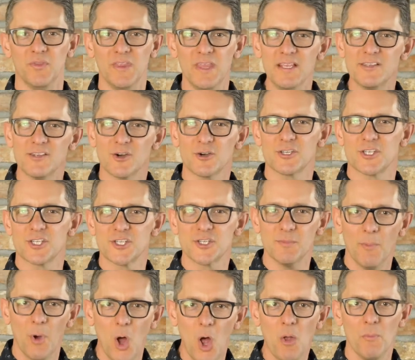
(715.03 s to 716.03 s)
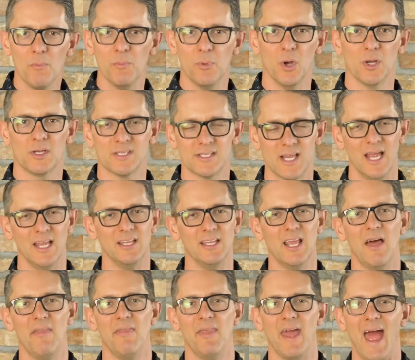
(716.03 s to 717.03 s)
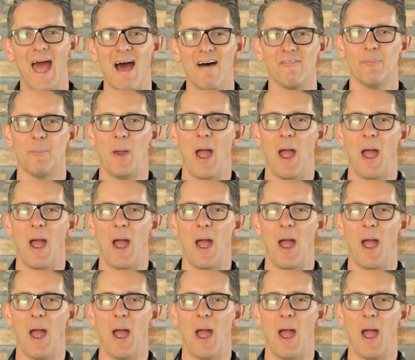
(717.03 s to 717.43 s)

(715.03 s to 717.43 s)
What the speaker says: These are small books, and yet they have